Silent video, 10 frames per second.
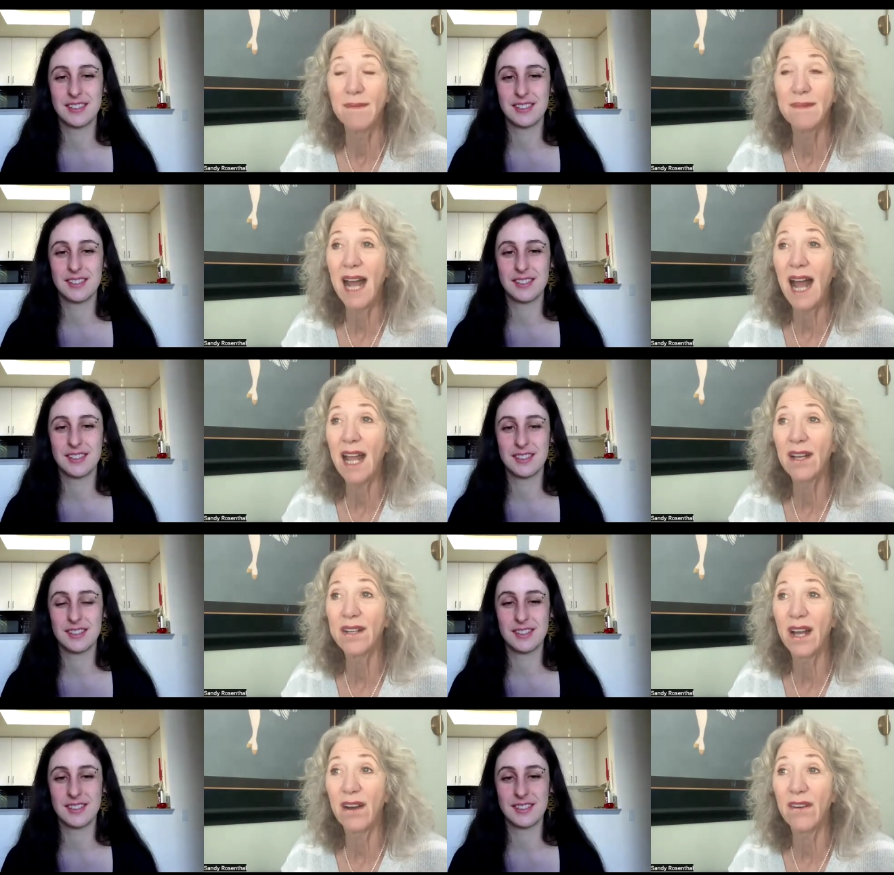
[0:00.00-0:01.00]
Speaker 1: I'm
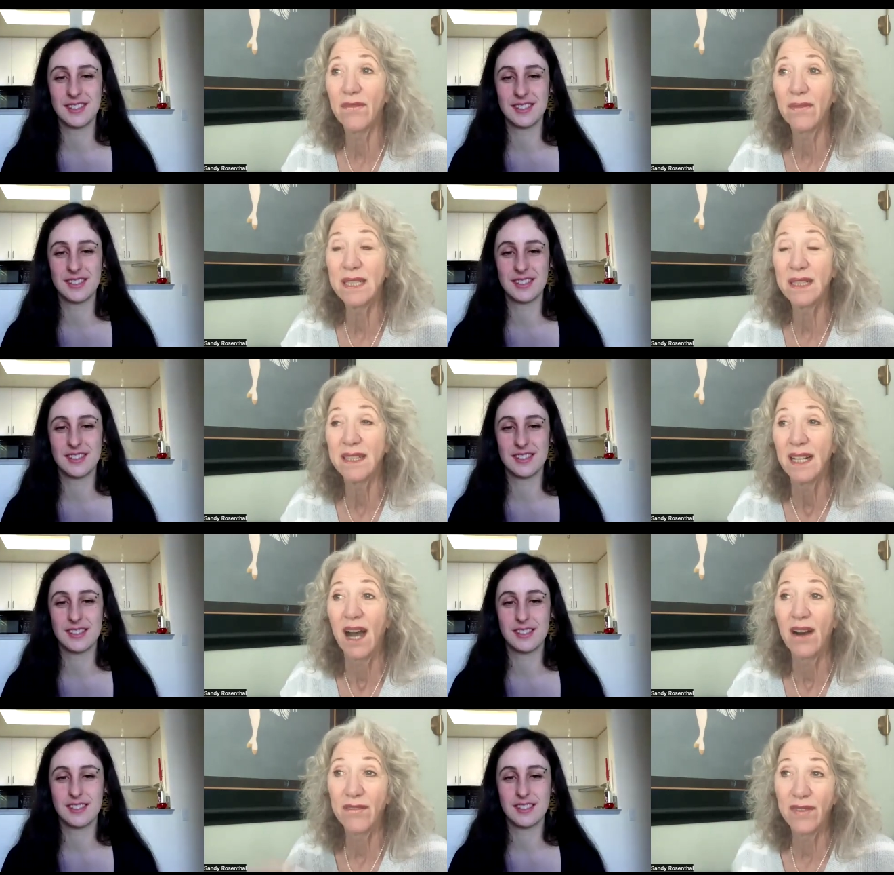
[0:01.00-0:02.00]
tired of
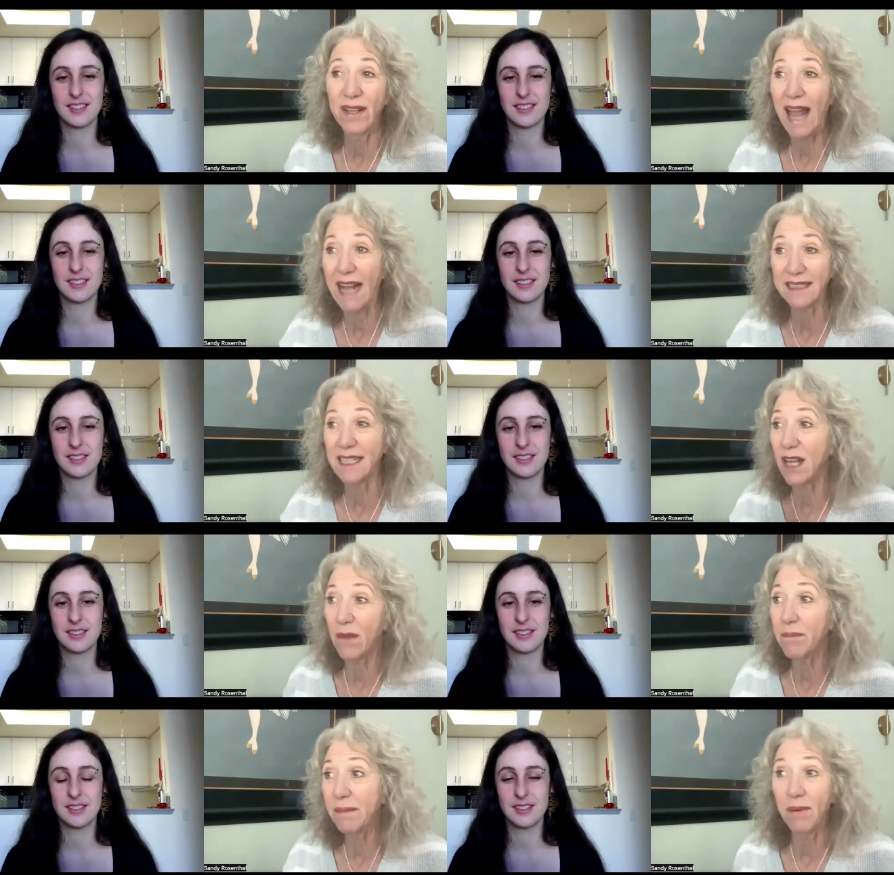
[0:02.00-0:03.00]
of asking
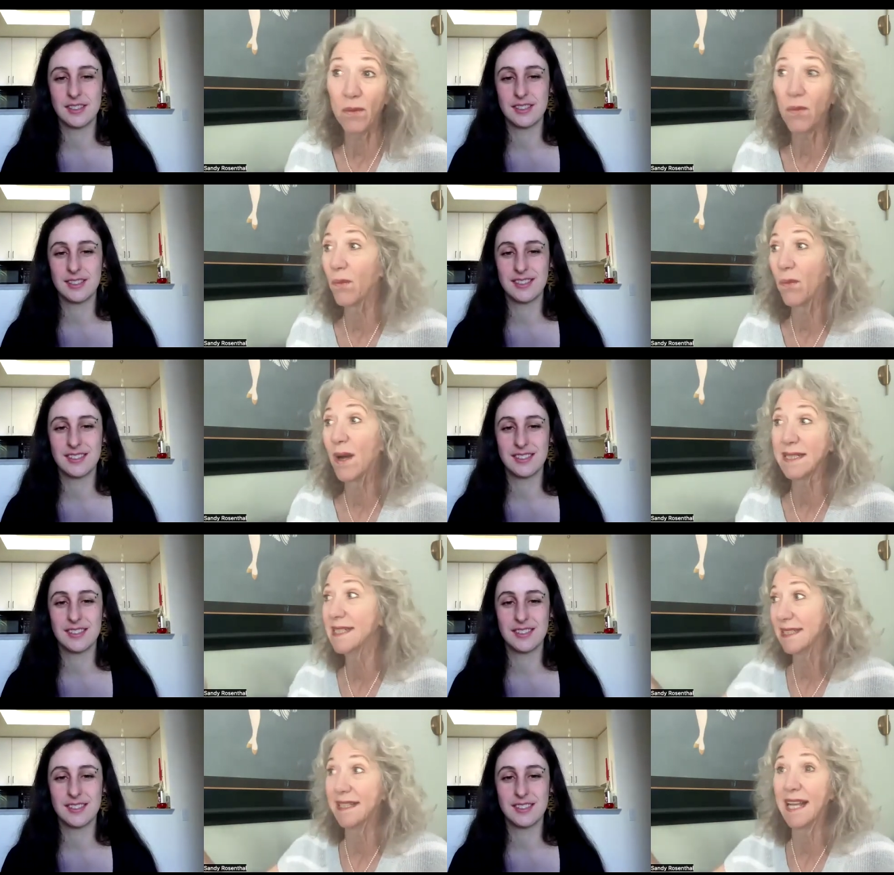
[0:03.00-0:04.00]
other people
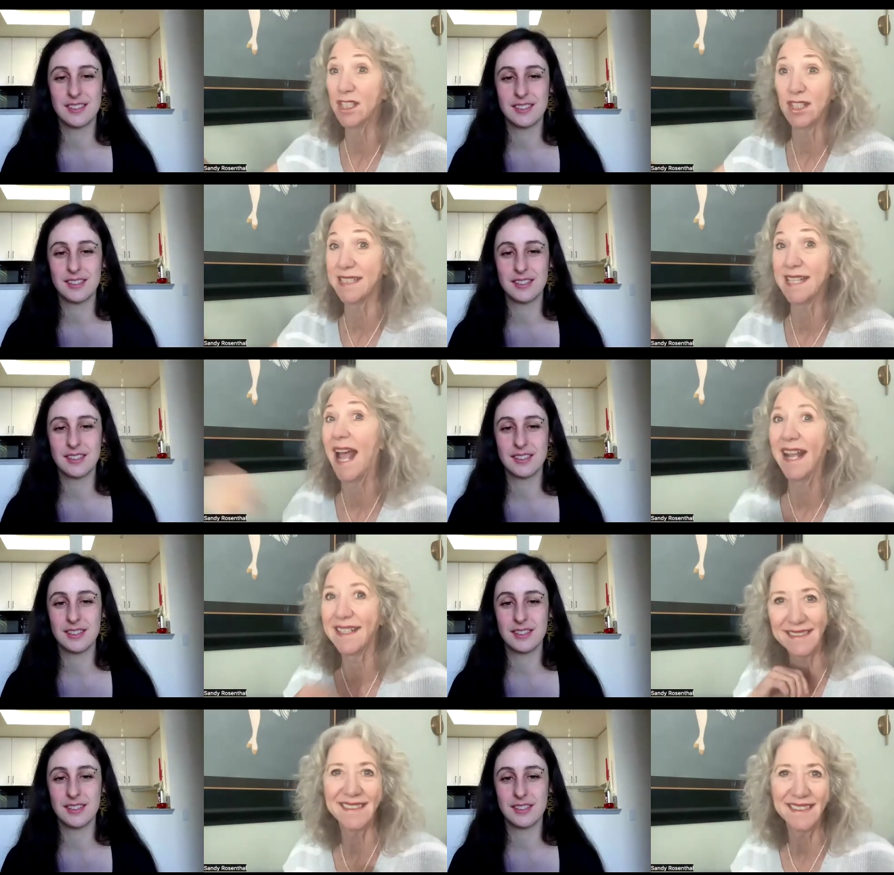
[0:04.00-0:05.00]
what did they just
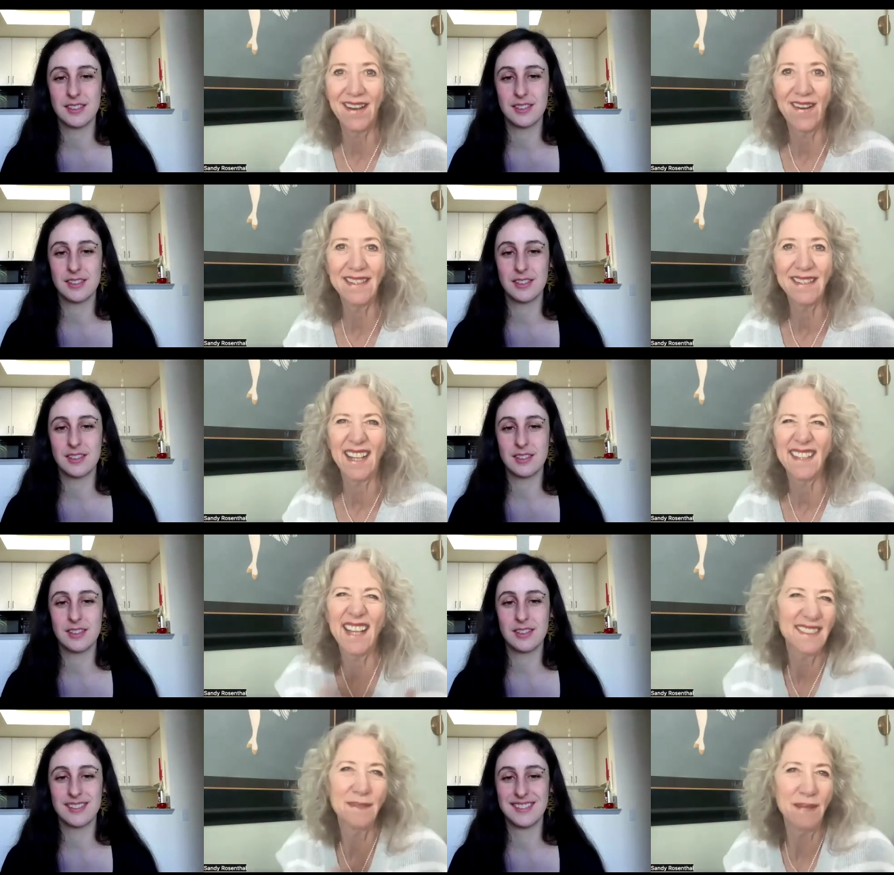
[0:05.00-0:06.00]
say. You know, I, I'd
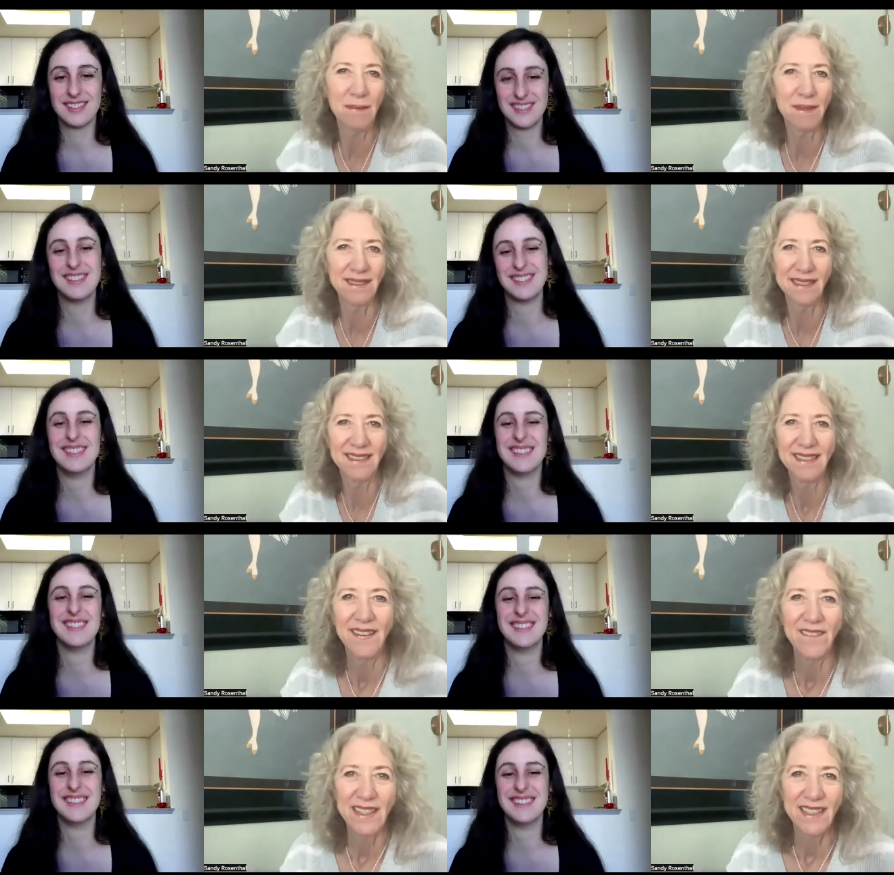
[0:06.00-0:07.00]
like to be able to
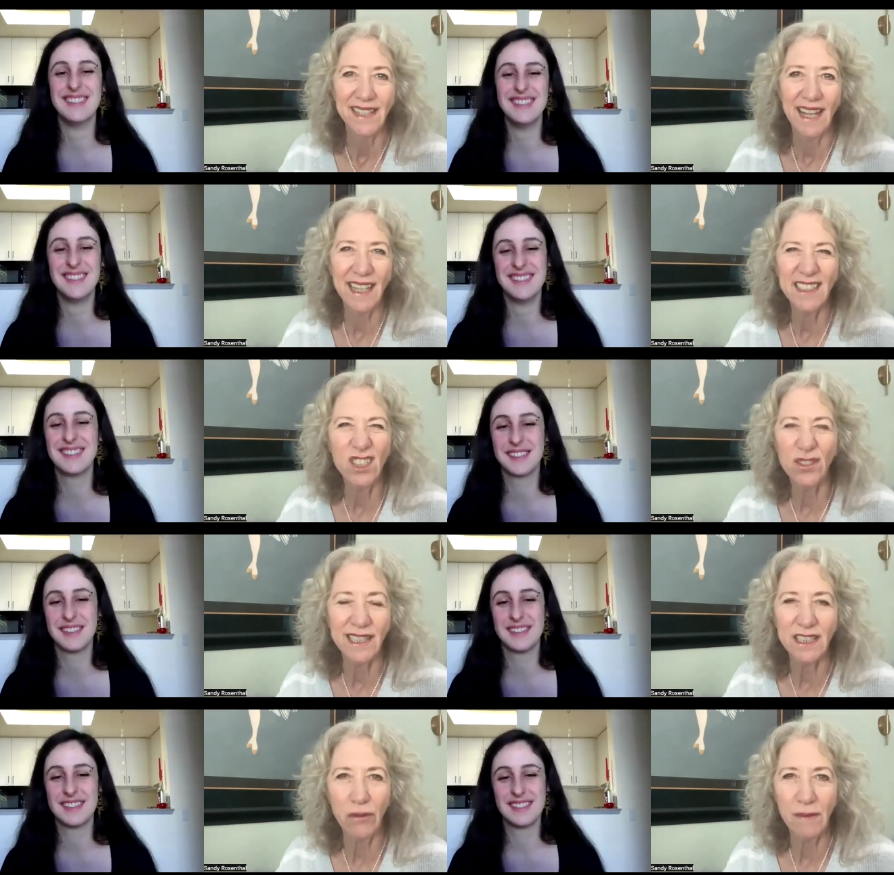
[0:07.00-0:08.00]
I like to do
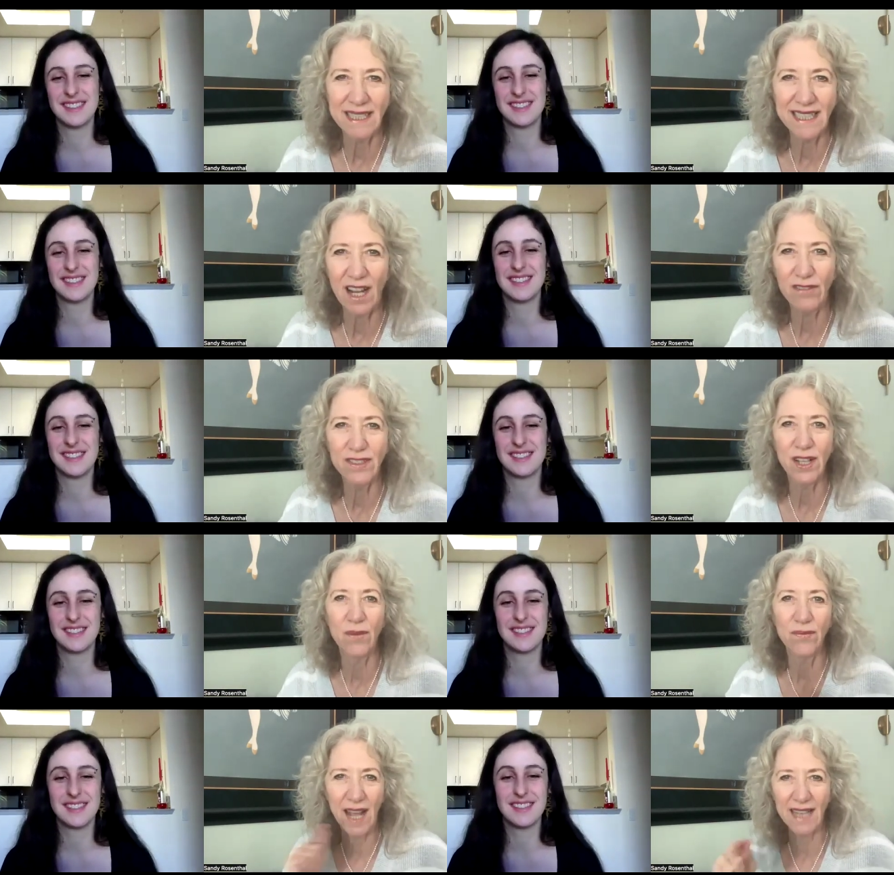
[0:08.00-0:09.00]
things for myself.
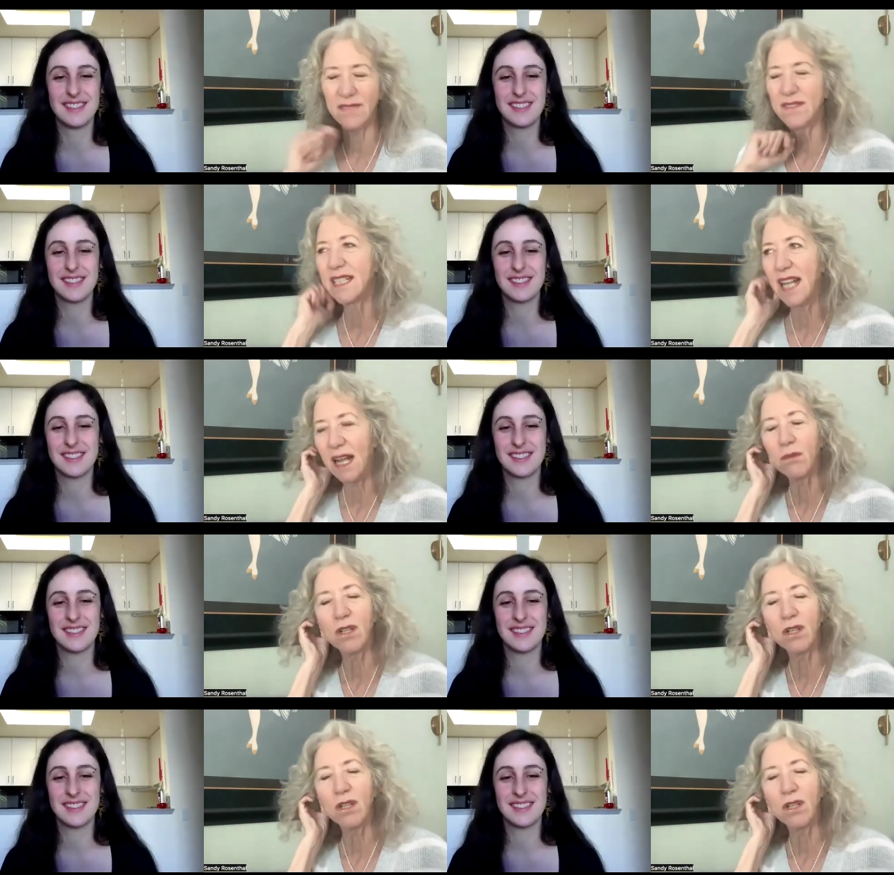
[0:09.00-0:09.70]
So as of today,